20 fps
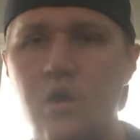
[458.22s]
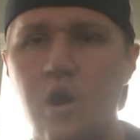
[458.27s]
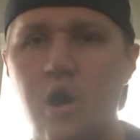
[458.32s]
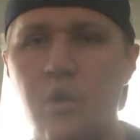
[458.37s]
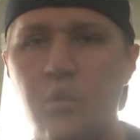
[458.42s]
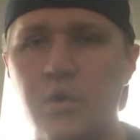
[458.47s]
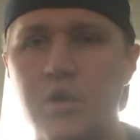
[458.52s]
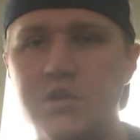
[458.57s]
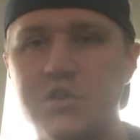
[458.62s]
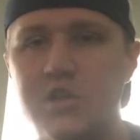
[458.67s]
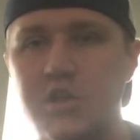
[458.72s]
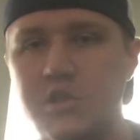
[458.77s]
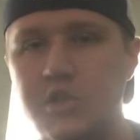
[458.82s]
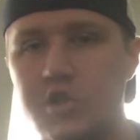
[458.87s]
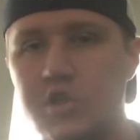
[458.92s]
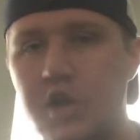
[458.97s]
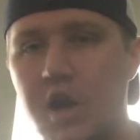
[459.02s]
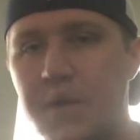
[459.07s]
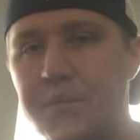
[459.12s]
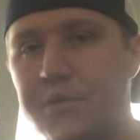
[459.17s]
on what
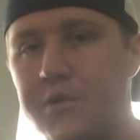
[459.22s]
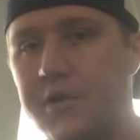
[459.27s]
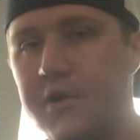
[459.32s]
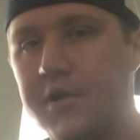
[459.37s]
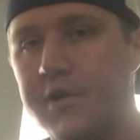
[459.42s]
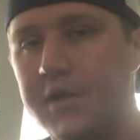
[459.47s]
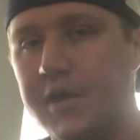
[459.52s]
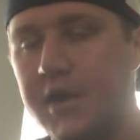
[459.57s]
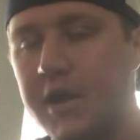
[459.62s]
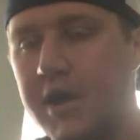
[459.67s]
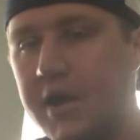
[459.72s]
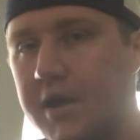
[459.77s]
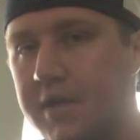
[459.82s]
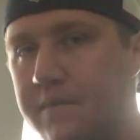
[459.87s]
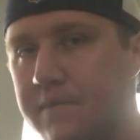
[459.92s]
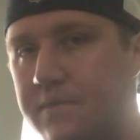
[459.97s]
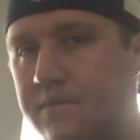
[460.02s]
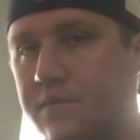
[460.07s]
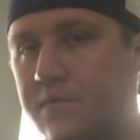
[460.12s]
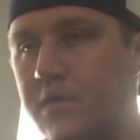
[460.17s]
Chinstrap you're going to get,
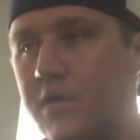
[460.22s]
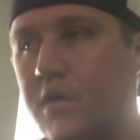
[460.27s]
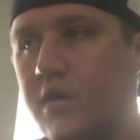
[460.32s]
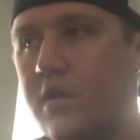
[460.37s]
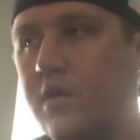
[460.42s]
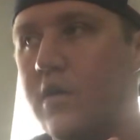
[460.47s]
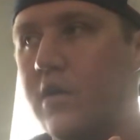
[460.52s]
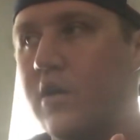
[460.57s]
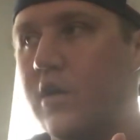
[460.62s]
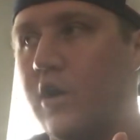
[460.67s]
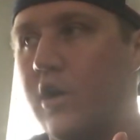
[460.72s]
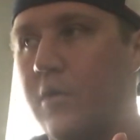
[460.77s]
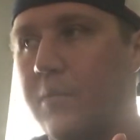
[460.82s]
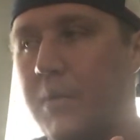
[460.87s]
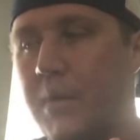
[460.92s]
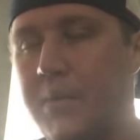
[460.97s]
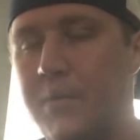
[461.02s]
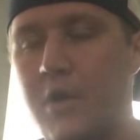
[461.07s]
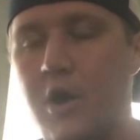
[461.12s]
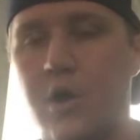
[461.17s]
or
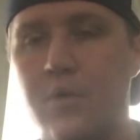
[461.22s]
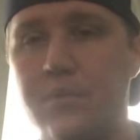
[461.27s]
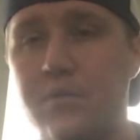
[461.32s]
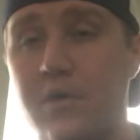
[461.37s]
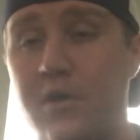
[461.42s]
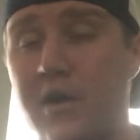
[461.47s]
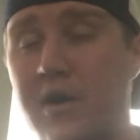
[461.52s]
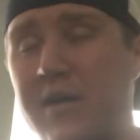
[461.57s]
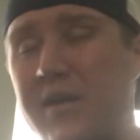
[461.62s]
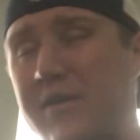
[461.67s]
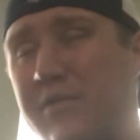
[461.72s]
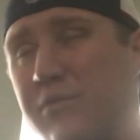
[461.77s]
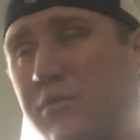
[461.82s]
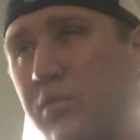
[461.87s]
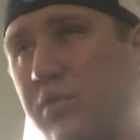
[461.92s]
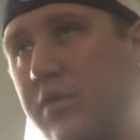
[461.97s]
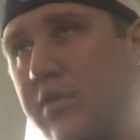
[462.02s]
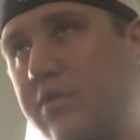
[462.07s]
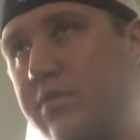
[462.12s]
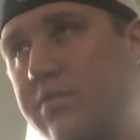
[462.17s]
maybe helped you out
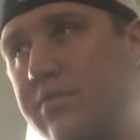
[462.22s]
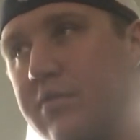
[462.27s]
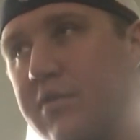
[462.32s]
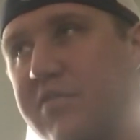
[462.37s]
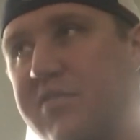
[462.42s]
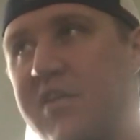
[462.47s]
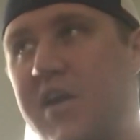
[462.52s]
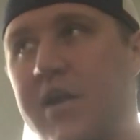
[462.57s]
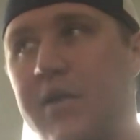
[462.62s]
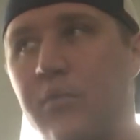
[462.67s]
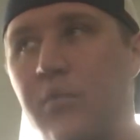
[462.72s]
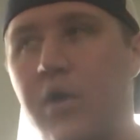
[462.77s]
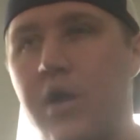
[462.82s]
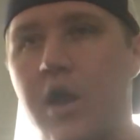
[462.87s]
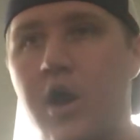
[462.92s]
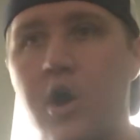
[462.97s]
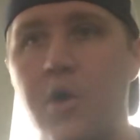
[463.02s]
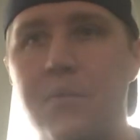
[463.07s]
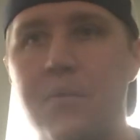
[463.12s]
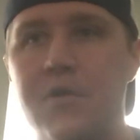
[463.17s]
even with deciding what
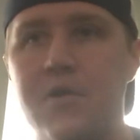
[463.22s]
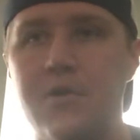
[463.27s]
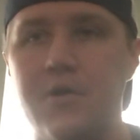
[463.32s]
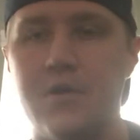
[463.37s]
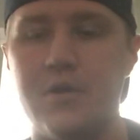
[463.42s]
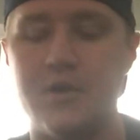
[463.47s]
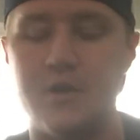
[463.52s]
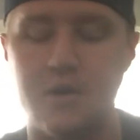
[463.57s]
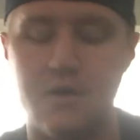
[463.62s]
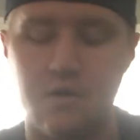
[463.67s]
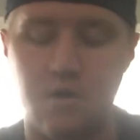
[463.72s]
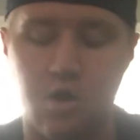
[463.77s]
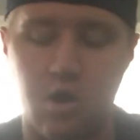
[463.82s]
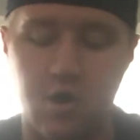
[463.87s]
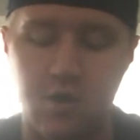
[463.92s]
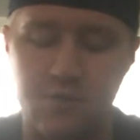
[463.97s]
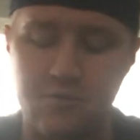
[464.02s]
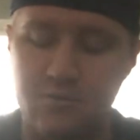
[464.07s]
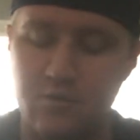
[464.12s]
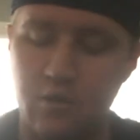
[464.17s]
helmet you're going to get.
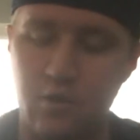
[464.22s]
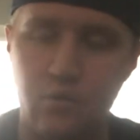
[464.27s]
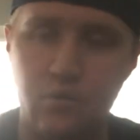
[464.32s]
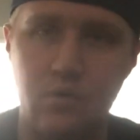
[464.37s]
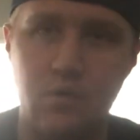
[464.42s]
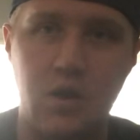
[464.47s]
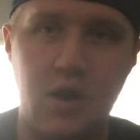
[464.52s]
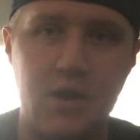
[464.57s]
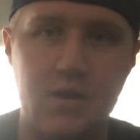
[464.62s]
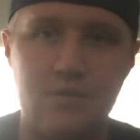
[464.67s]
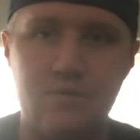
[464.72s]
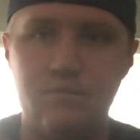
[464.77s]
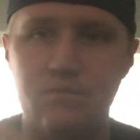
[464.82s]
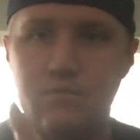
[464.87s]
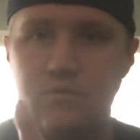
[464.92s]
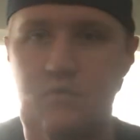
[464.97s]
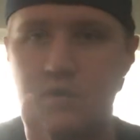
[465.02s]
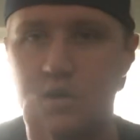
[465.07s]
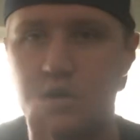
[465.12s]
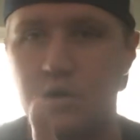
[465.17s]
Also, I
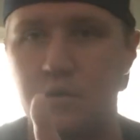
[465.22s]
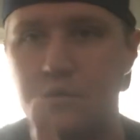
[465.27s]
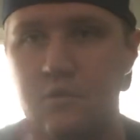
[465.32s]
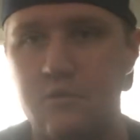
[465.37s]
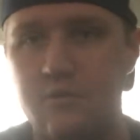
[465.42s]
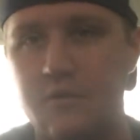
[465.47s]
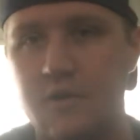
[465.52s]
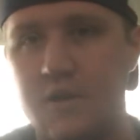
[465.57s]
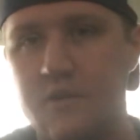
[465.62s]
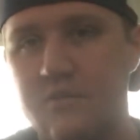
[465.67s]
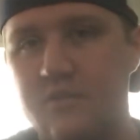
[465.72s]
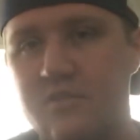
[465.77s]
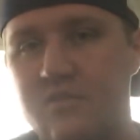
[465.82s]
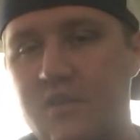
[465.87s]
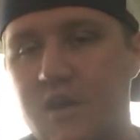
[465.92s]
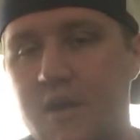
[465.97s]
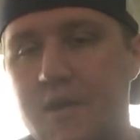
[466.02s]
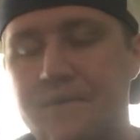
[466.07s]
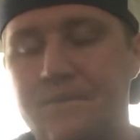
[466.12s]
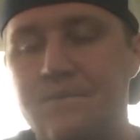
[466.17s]
did almost forget to
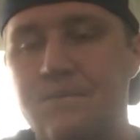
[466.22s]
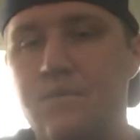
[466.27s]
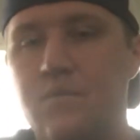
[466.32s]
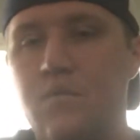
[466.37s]
say,